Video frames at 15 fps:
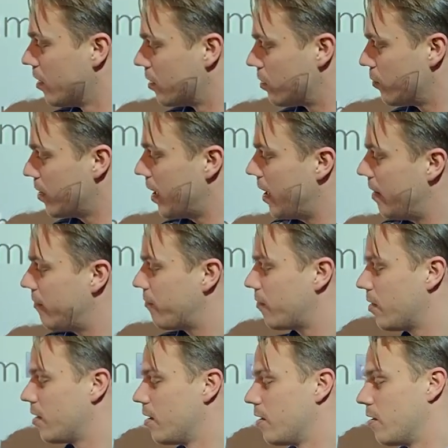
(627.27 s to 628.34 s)
Do we have,
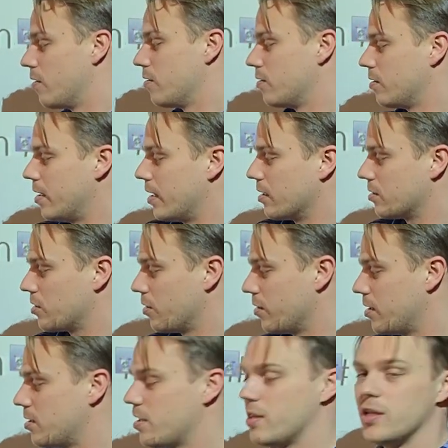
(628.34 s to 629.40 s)
like, so if you
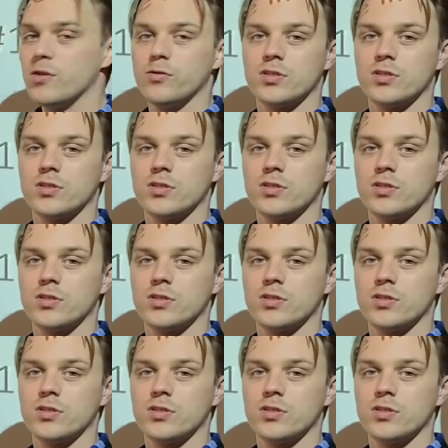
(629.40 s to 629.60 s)
see the equal